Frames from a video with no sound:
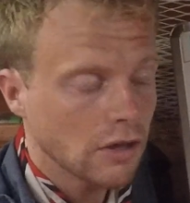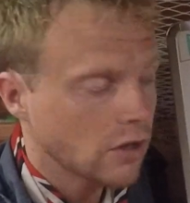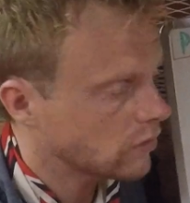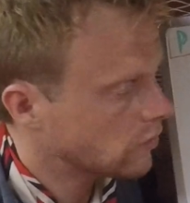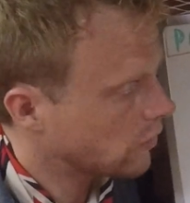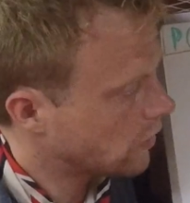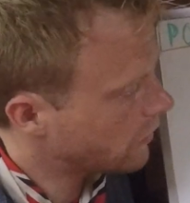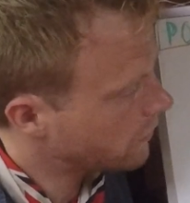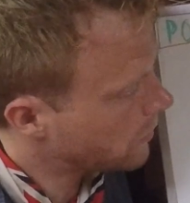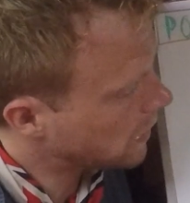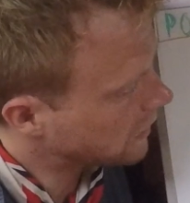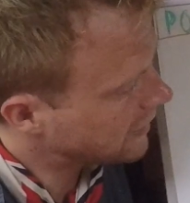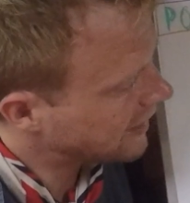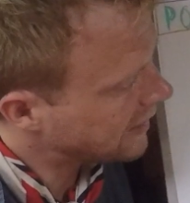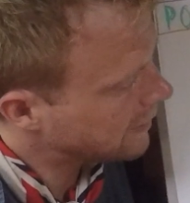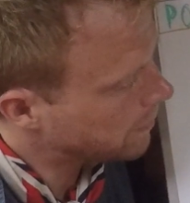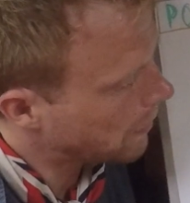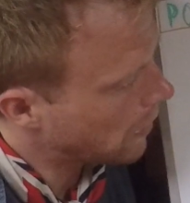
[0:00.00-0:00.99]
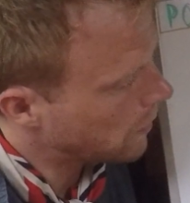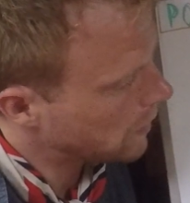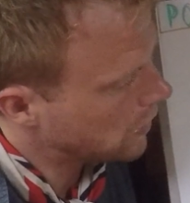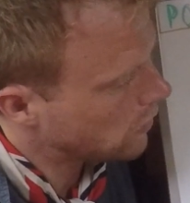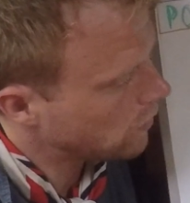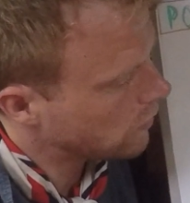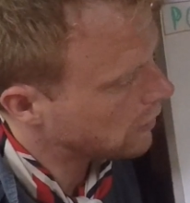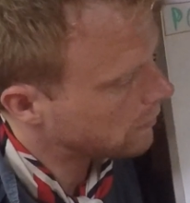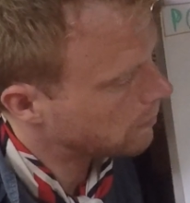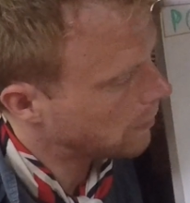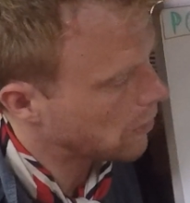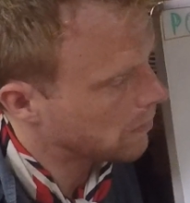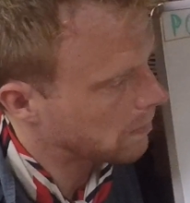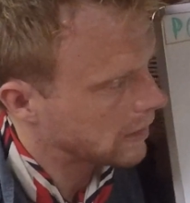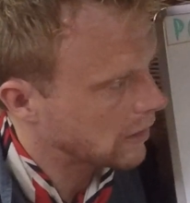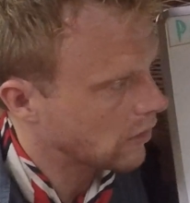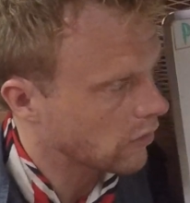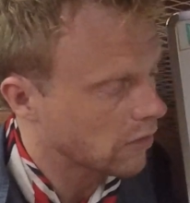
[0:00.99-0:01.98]
So in other words, this boat, we call this boat
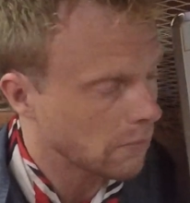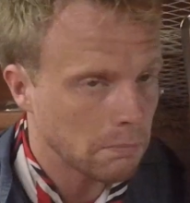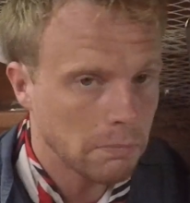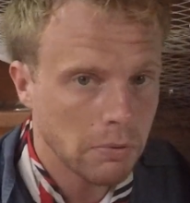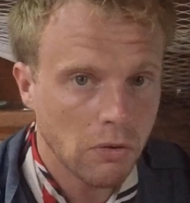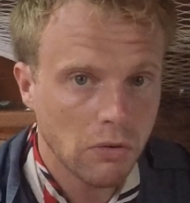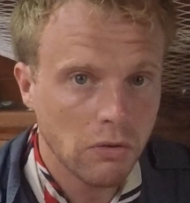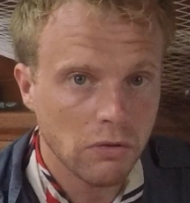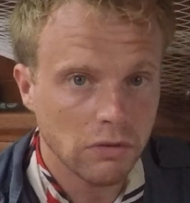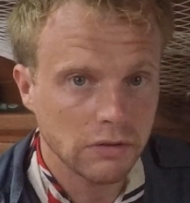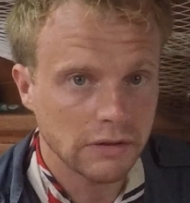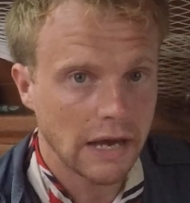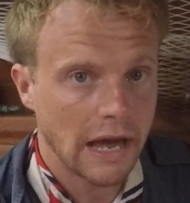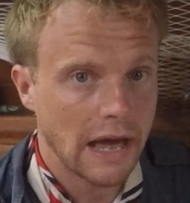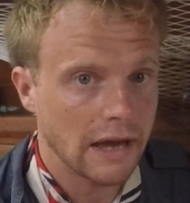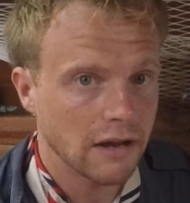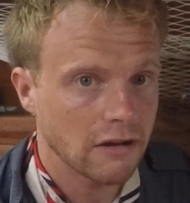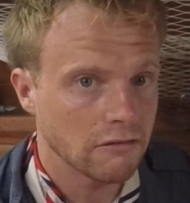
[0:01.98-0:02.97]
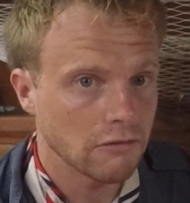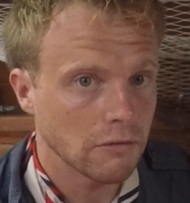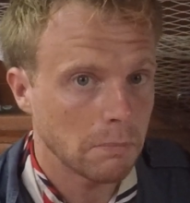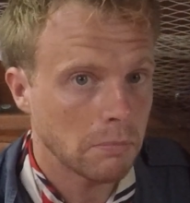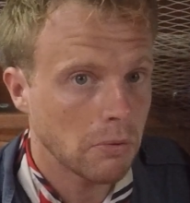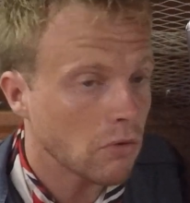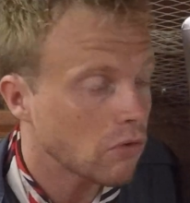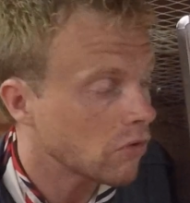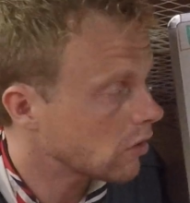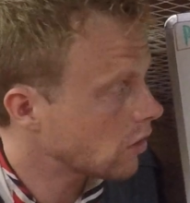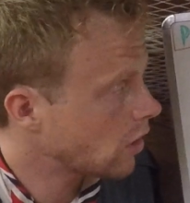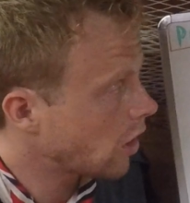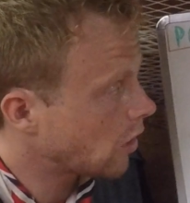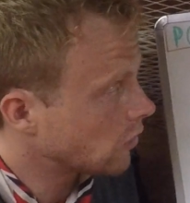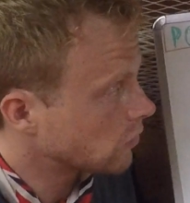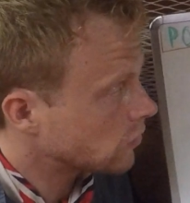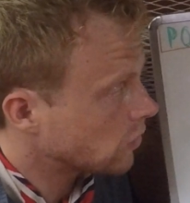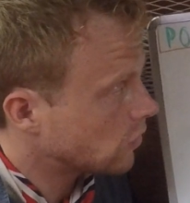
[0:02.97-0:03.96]
being on a port tack or a port
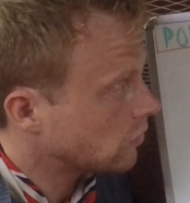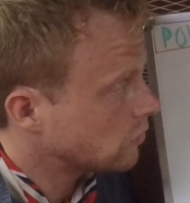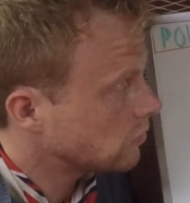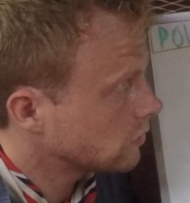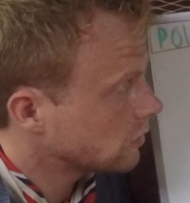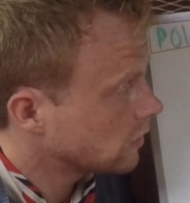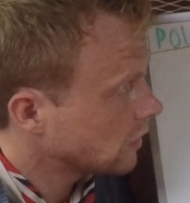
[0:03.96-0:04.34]
close haul.